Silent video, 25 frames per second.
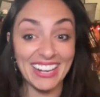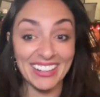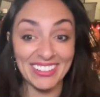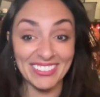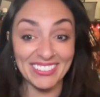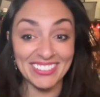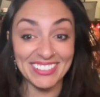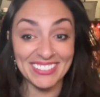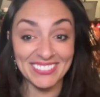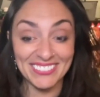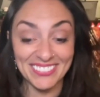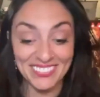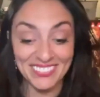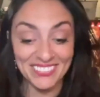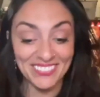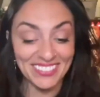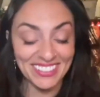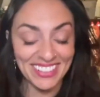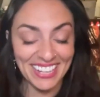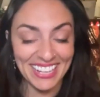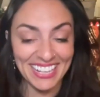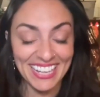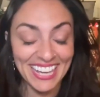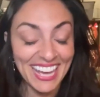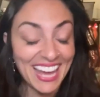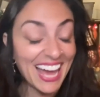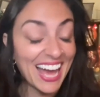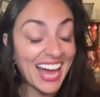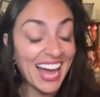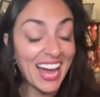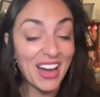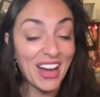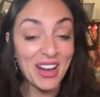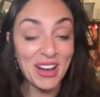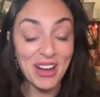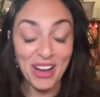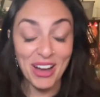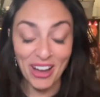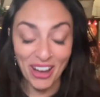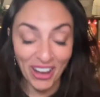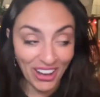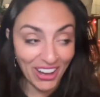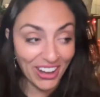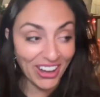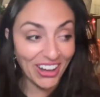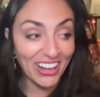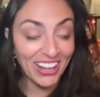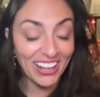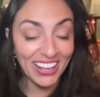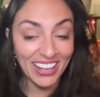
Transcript: don't even like, oh,